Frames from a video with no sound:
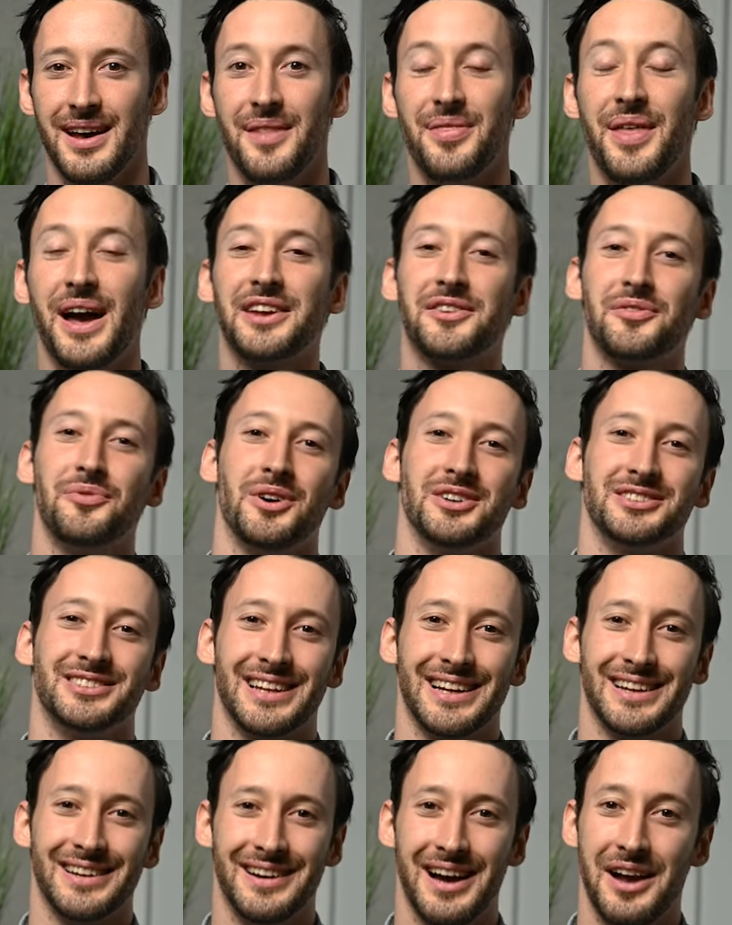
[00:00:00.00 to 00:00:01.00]
Thanks for
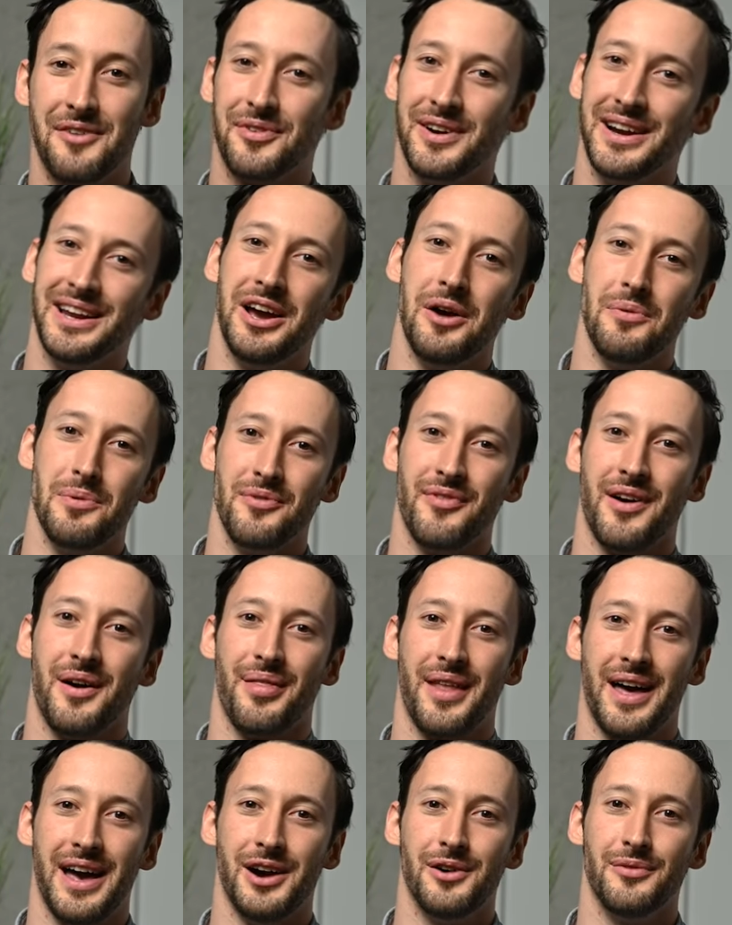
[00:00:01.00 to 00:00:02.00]
watching. I really hope you
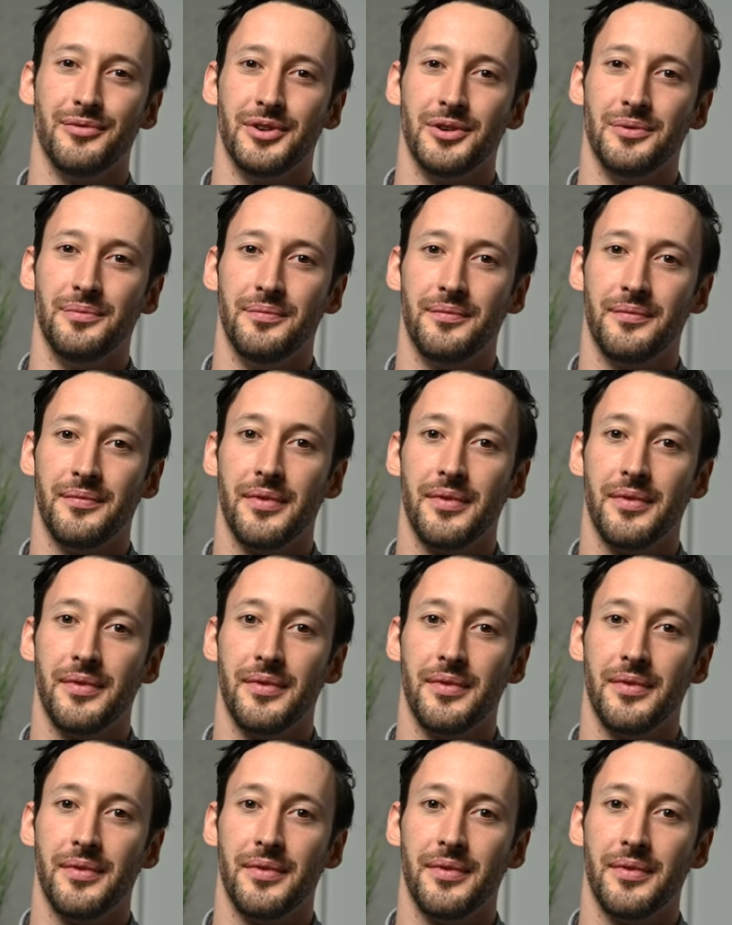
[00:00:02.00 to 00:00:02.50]
found that helpful.